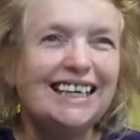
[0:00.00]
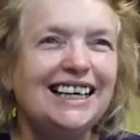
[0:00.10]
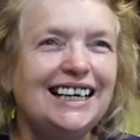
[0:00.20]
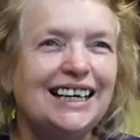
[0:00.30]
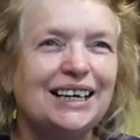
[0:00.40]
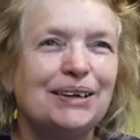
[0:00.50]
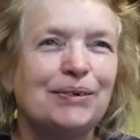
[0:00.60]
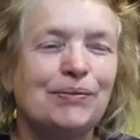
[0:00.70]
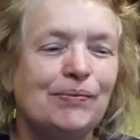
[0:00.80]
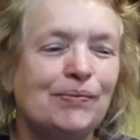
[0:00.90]

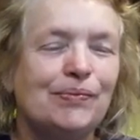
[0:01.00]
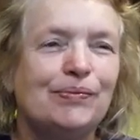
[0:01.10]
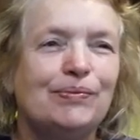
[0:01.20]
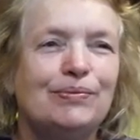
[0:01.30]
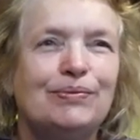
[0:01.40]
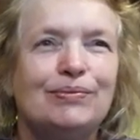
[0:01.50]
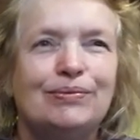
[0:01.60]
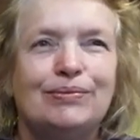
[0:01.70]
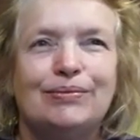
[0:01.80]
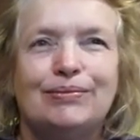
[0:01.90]

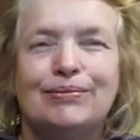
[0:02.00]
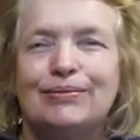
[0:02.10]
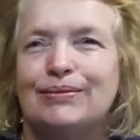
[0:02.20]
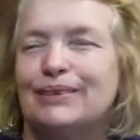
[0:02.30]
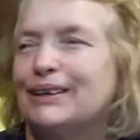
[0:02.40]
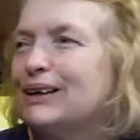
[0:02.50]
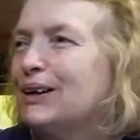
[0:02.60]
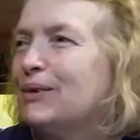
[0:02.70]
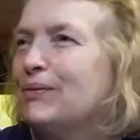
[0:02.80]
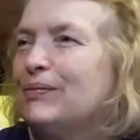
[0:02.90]

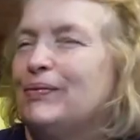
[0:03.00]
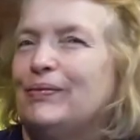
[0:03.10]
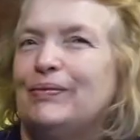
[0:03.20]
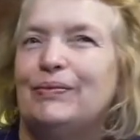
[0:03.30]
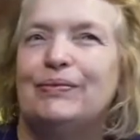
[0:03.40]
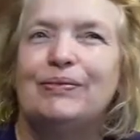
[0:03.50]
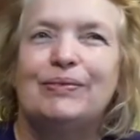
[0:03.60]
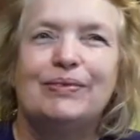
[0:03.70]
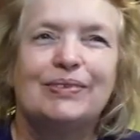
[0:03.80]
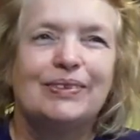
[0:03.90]

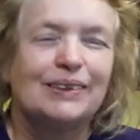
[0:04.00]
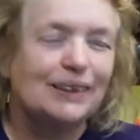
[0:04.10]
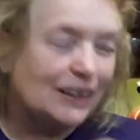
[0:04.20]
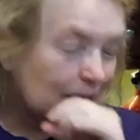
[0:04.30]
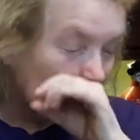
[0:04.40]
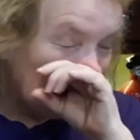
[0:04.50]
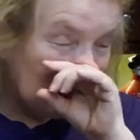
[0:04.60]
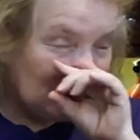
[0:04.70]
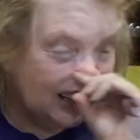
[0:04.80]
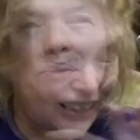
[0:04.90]

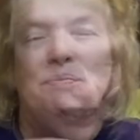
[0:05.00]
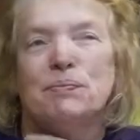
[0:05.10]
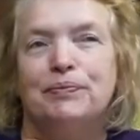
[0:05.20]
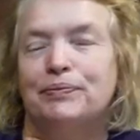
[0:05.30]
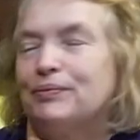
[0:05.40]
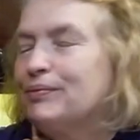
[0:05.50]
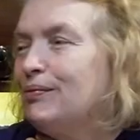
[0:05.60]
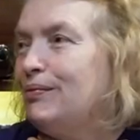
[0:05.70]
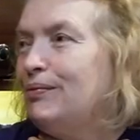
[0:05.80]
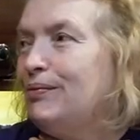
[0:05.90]

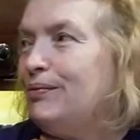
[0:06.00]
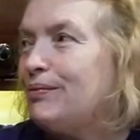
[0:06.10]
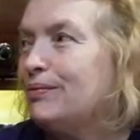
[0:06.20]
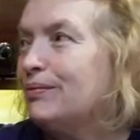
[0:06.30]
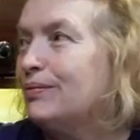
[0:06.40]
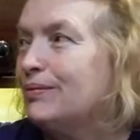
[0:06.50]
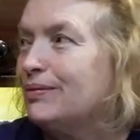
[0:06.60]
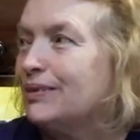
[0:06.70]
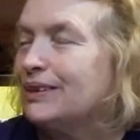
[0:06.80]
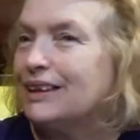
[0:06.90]

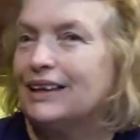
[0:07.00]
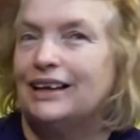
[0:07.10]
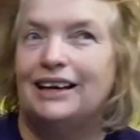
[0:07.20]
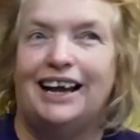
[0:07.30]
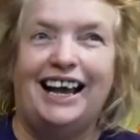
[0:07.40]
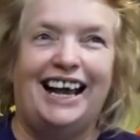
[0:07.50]
(silent)